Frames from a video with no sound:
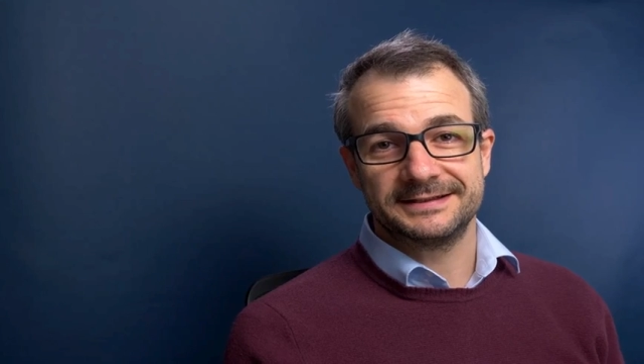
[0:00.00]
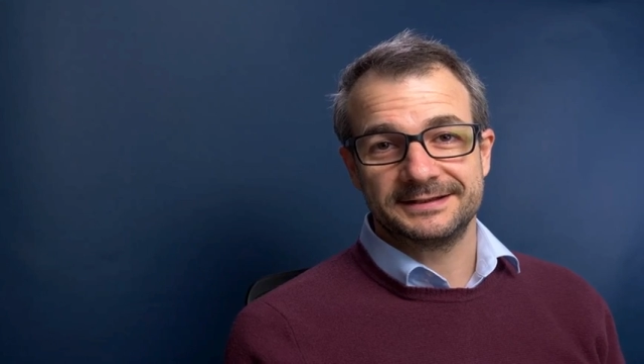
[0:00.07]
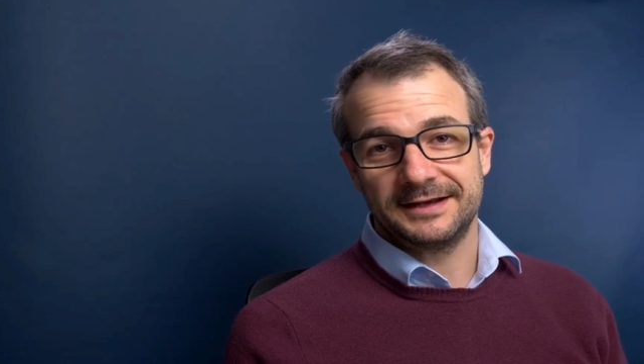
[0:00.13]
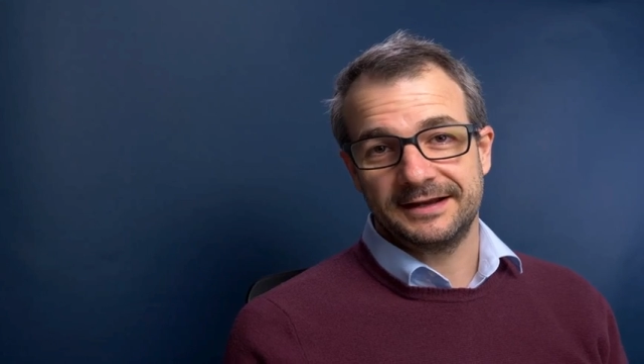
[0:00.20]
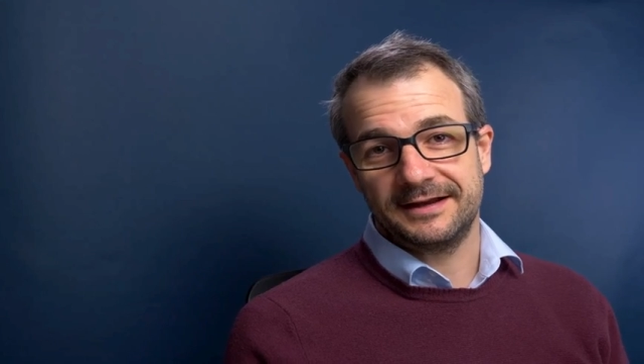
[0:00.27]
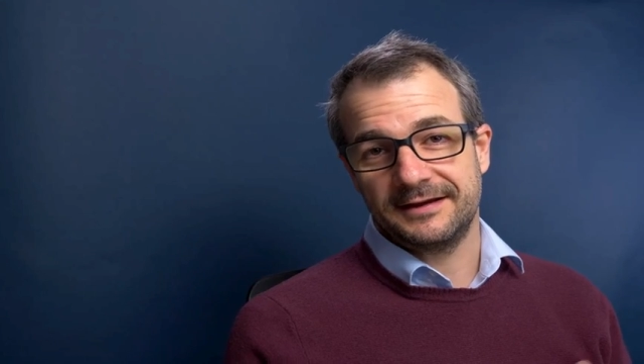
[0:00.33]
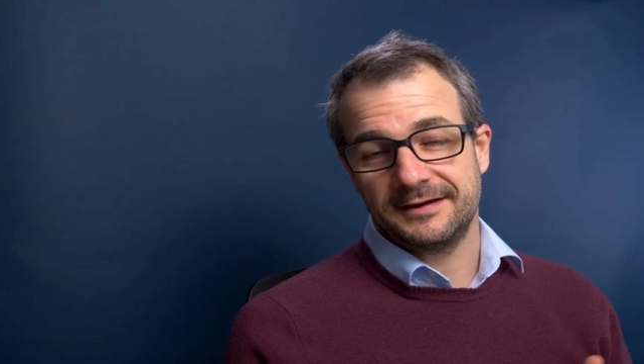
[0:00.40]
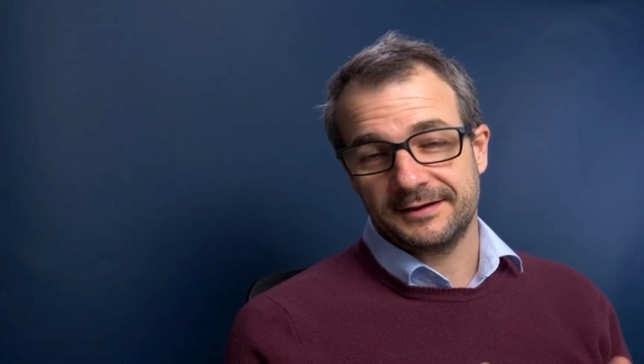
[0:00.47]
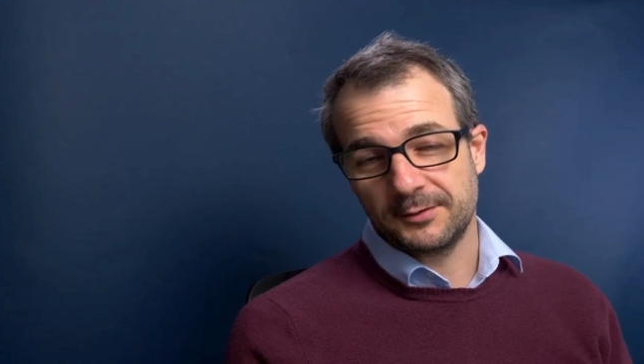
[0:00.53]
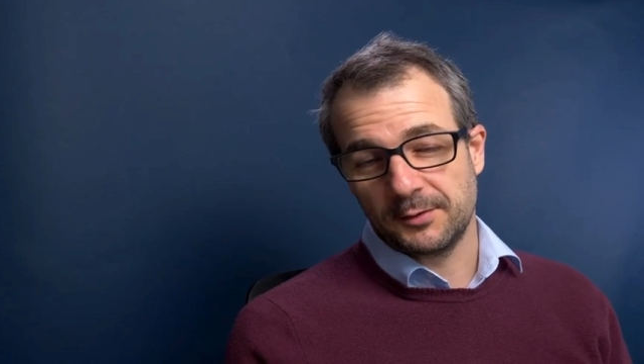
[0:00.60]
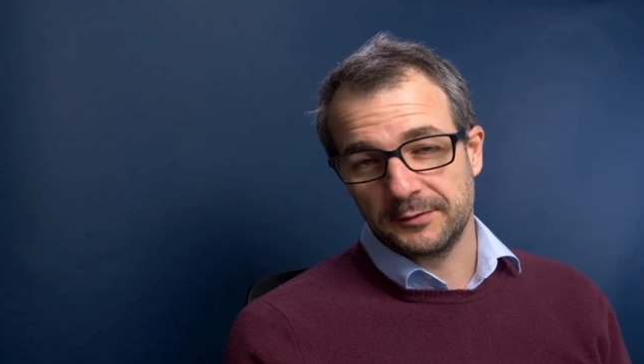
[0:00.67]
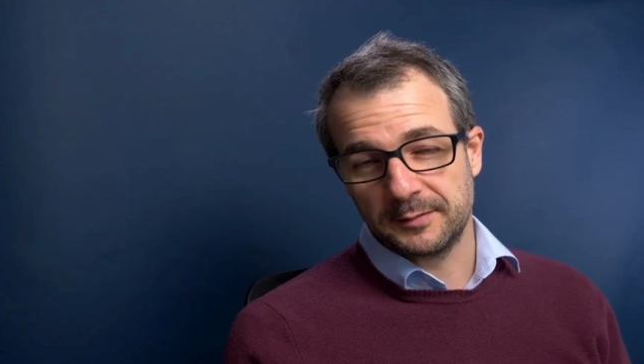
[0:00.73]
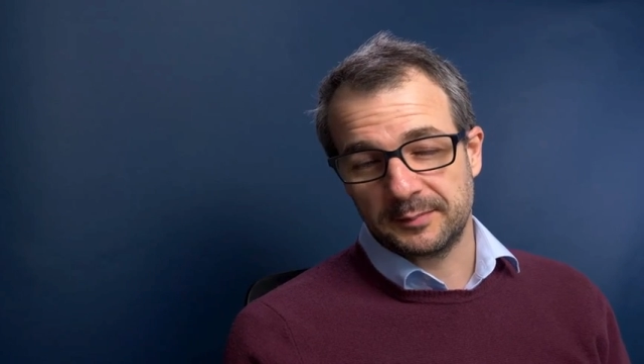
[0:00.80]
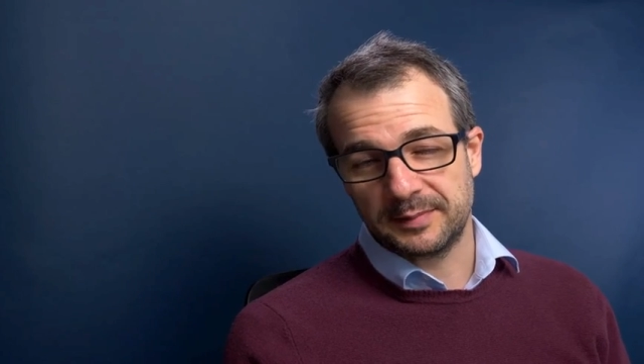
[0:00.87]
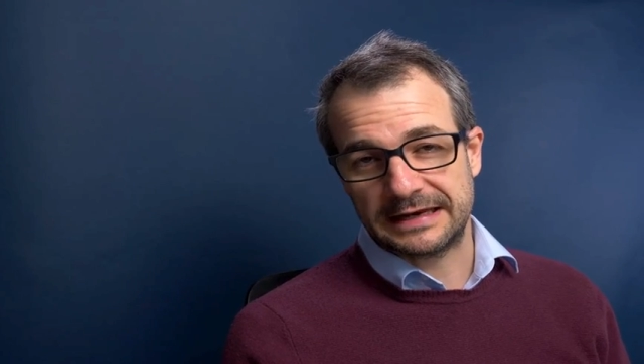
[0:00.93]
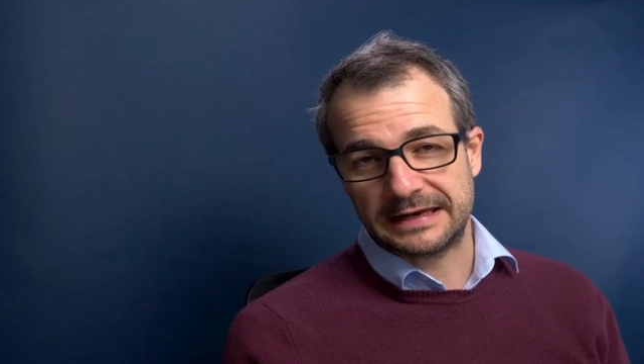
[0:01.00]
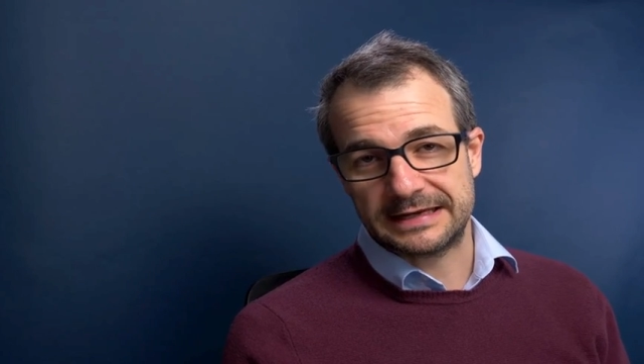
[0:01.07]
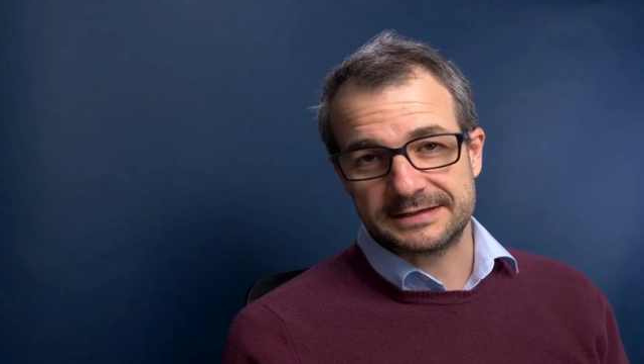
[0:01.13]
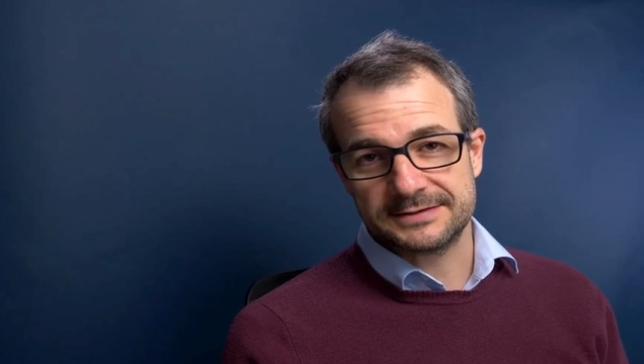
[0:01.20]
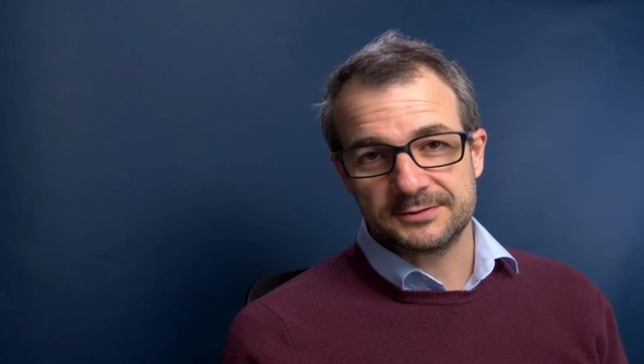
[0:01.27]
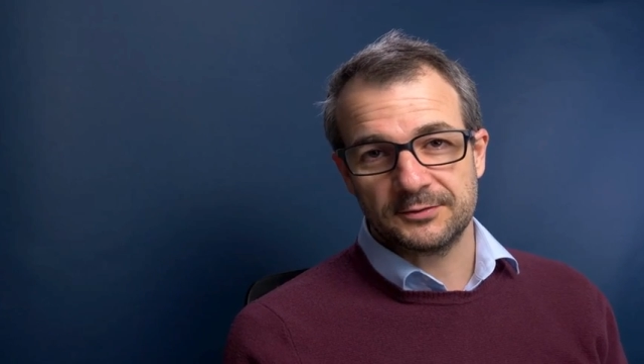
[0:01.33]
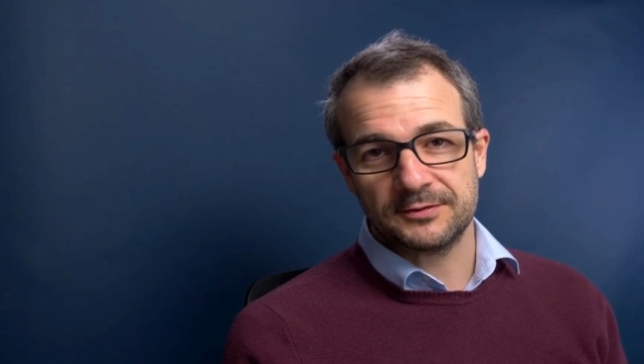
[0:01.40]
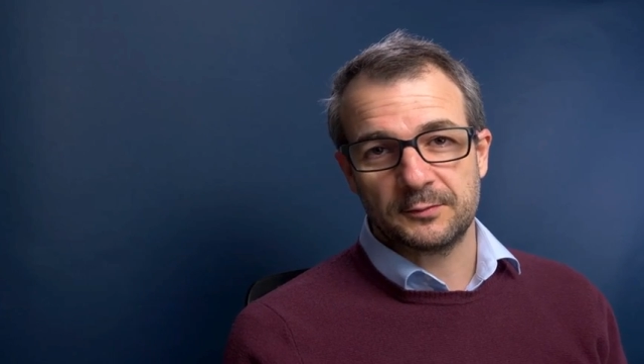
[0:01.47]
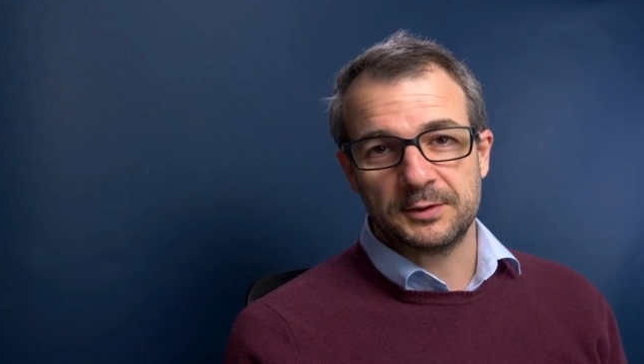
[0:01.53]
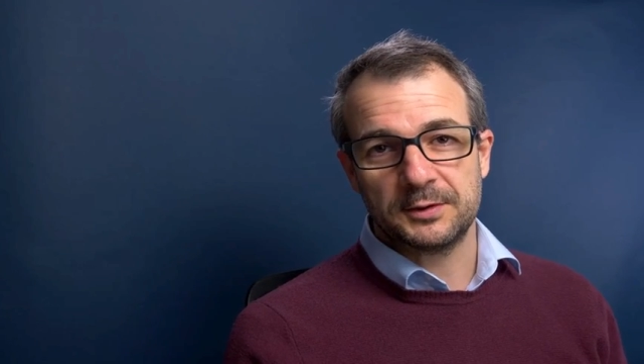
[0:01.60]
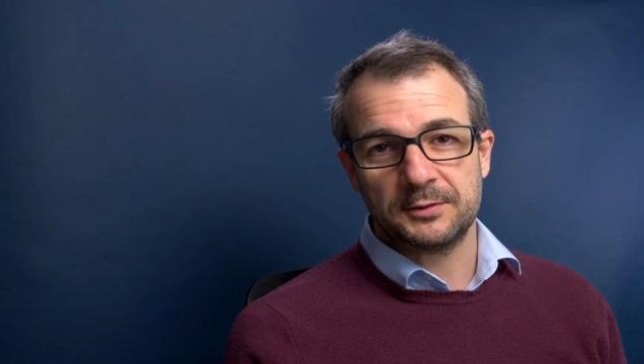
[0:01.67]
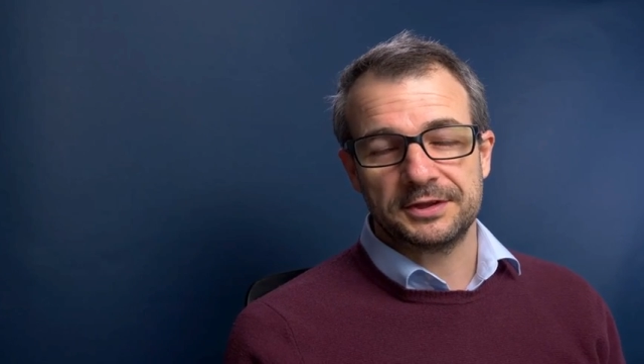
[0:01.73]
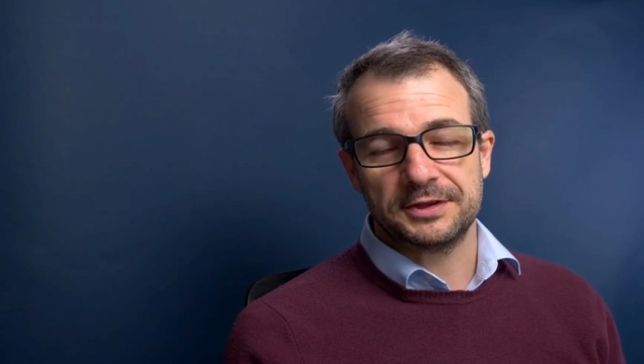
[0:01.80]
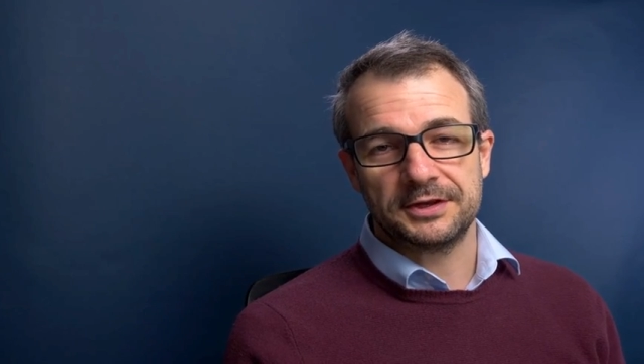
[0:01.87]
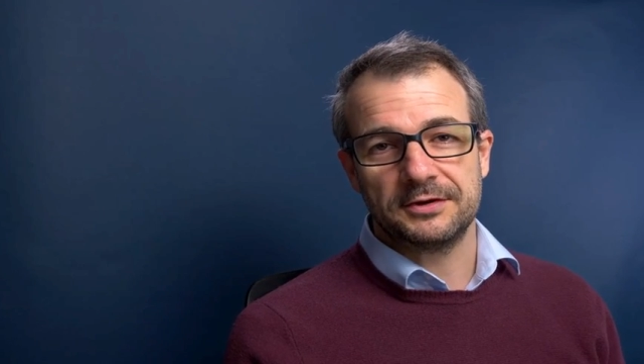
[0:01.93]
on the planet, or that we could
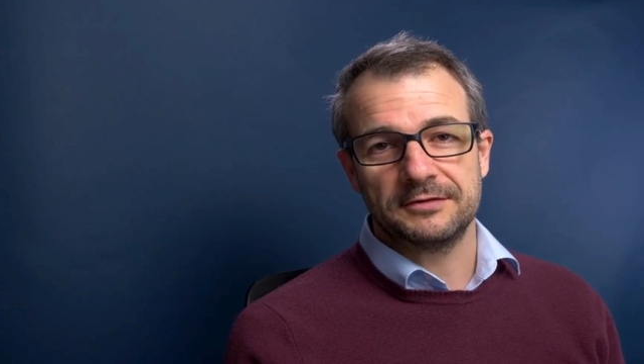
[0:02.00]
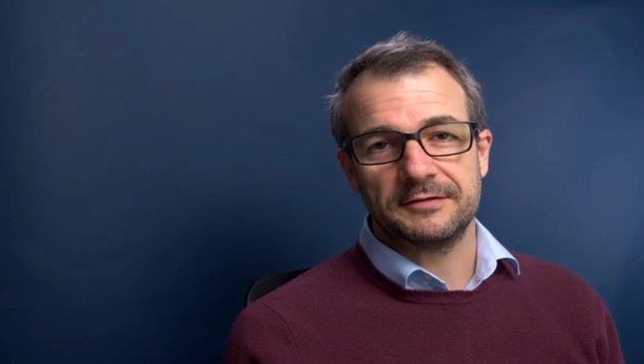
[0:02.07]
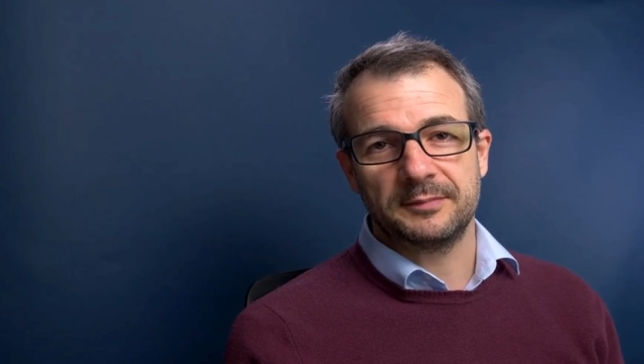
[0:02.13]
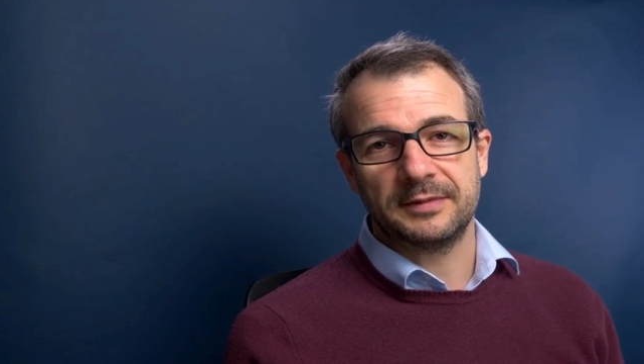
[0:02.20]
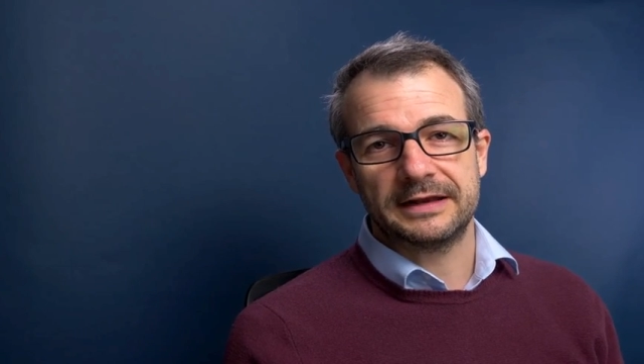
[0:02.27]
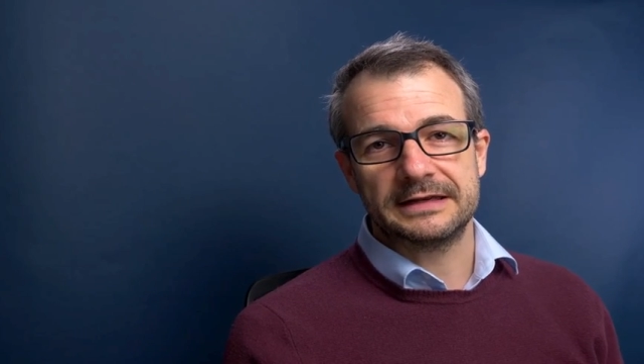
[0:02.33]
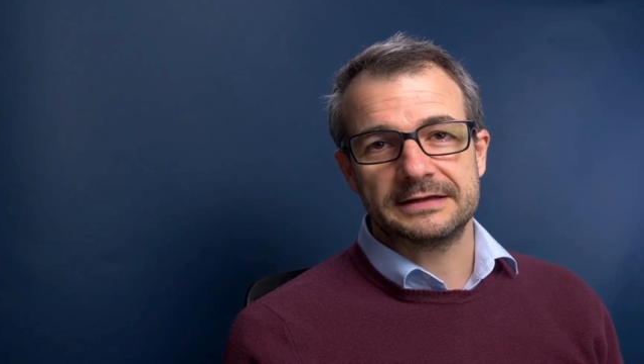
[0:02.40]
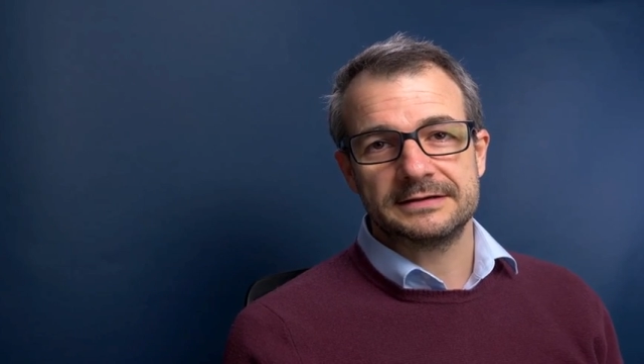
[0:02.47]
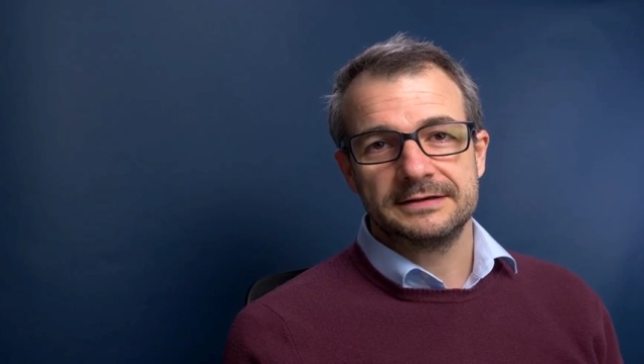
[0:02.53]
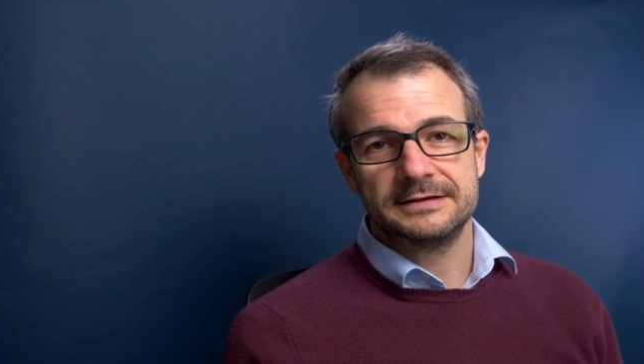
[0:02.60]
think of a planet.